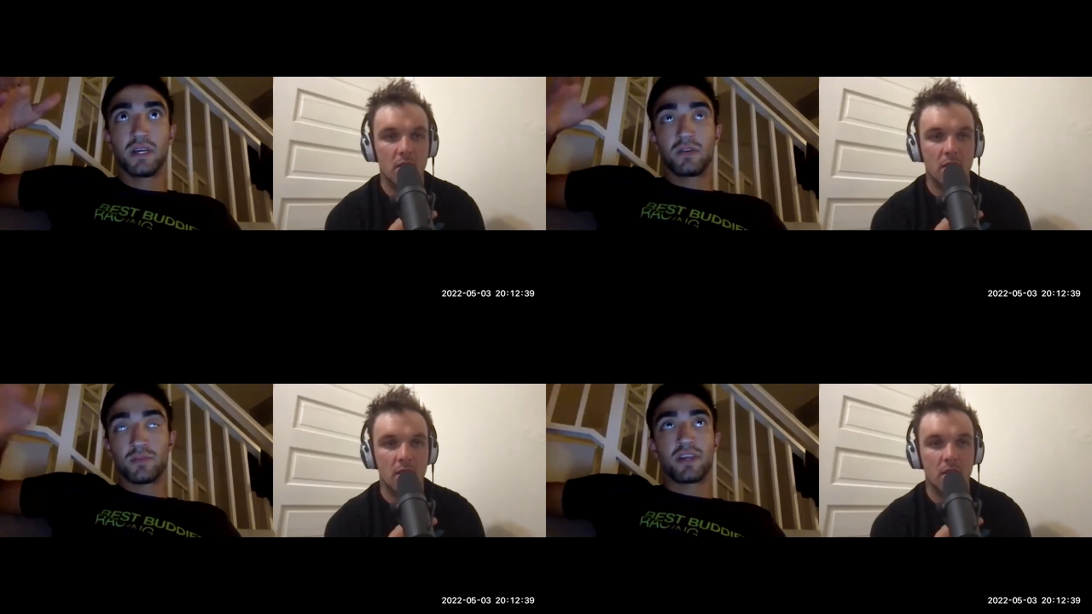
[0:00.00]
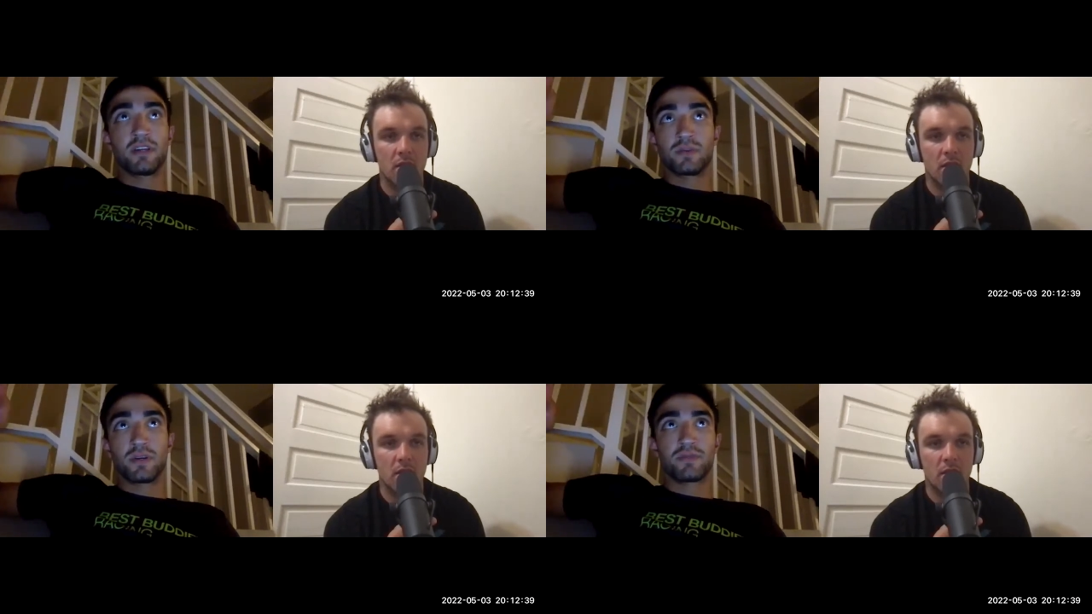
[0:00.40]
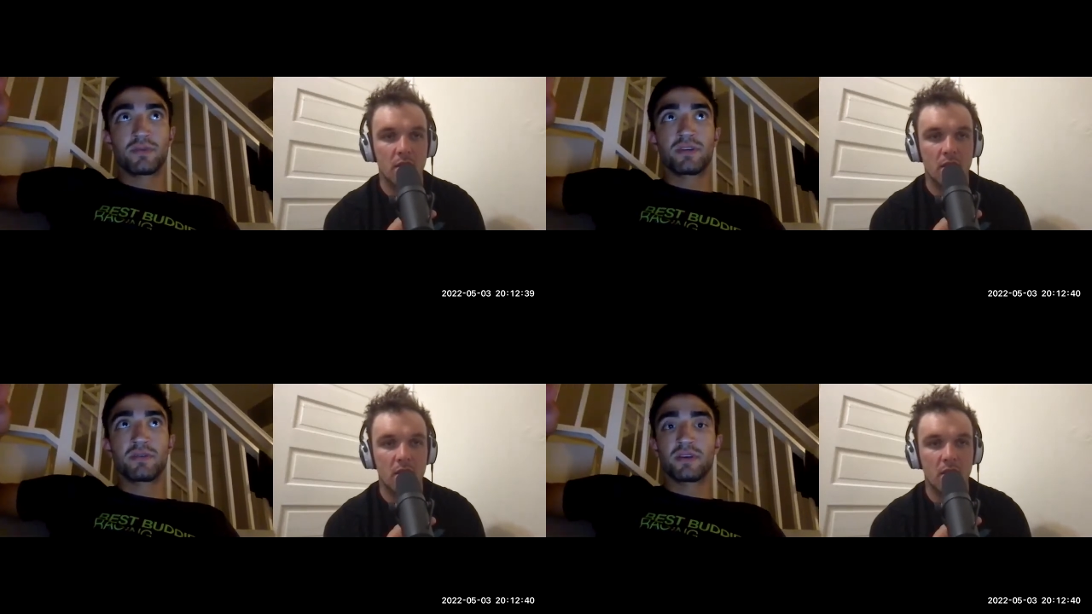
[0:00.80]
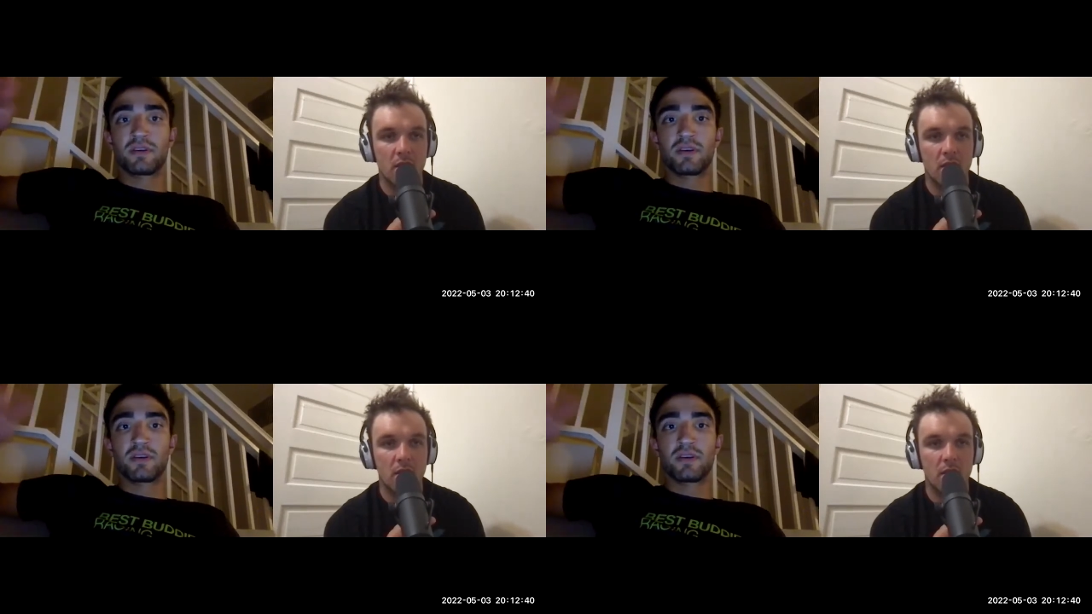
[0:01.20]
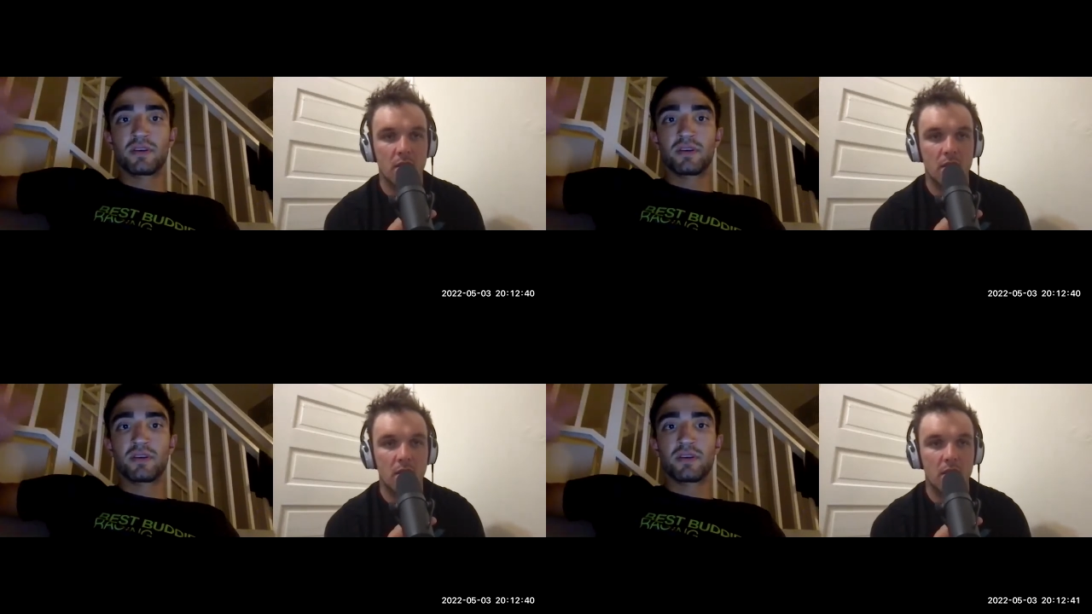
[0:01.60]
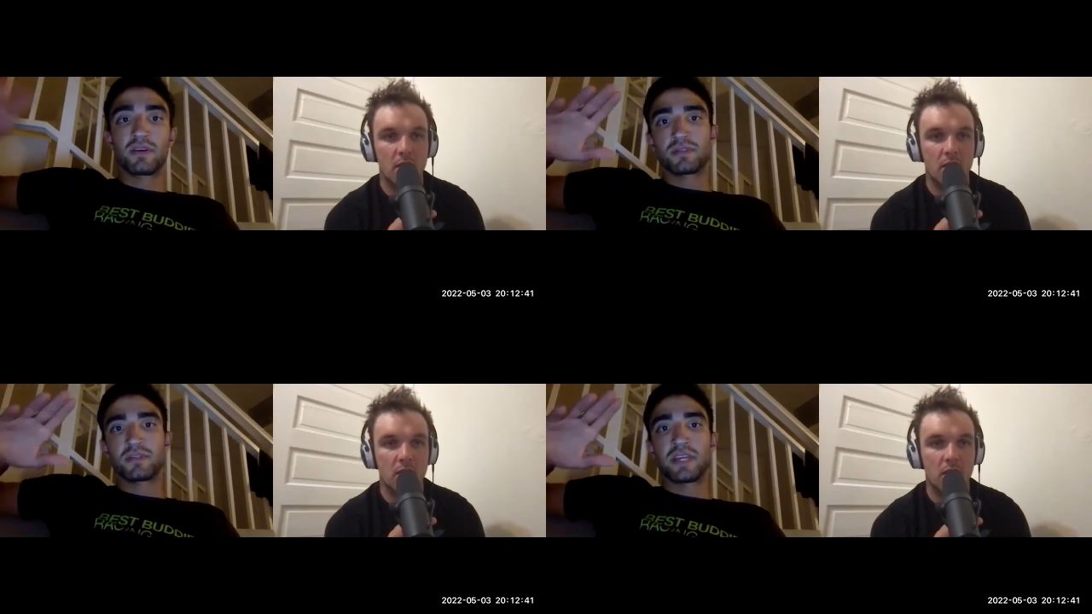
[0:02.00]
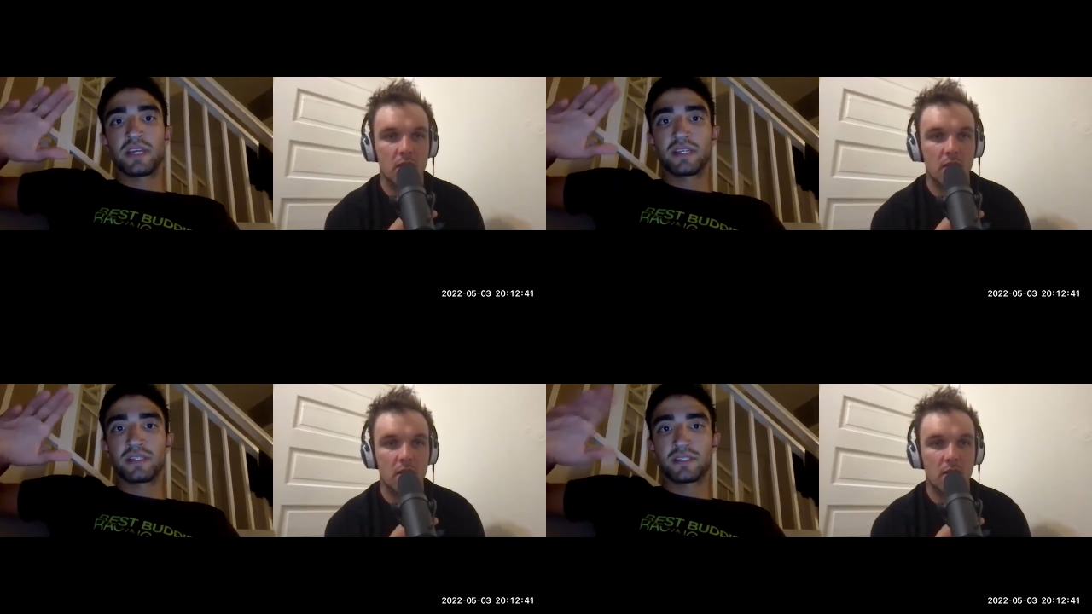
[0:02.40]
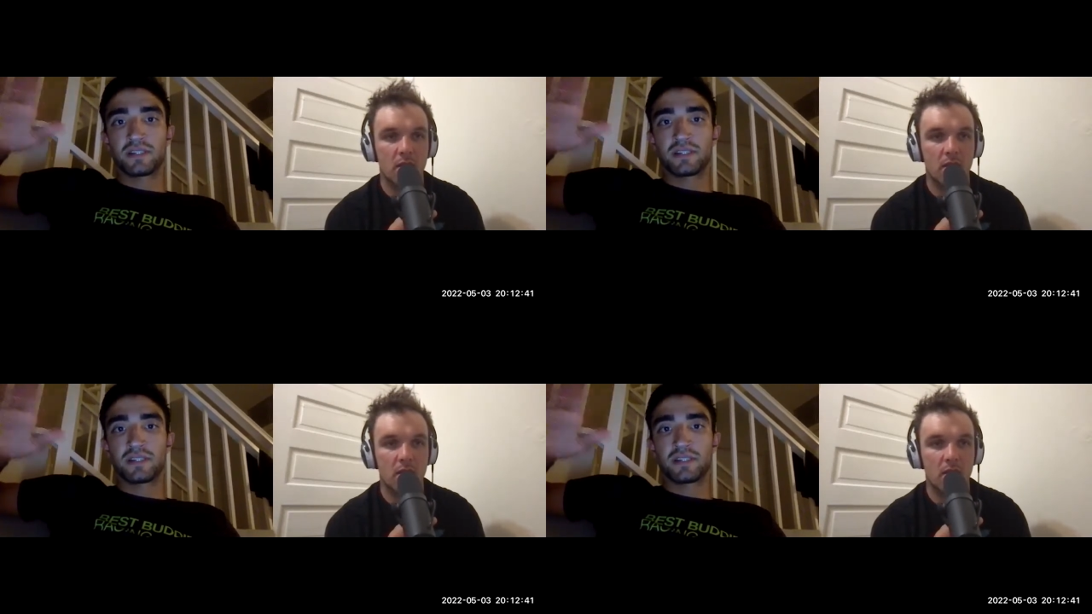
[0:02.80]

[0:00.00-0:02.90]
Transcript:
Speaker 1: my U23 career, all it took was a,